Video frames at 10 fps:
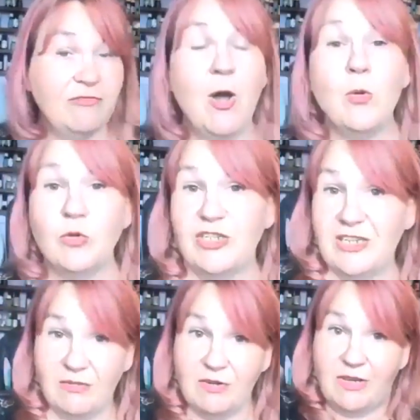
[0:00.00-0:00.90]
unfold.
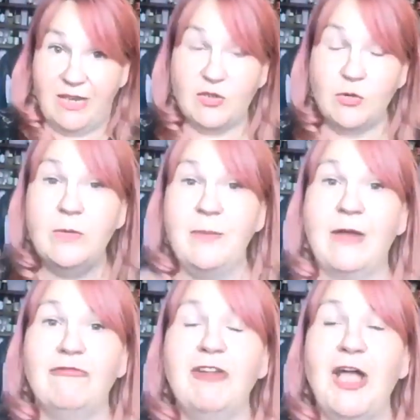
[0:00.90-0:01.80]
It's all
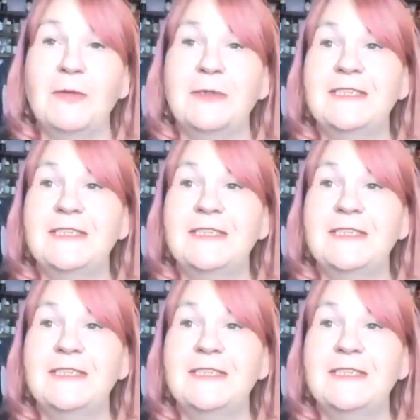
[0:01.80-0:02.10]
about flow.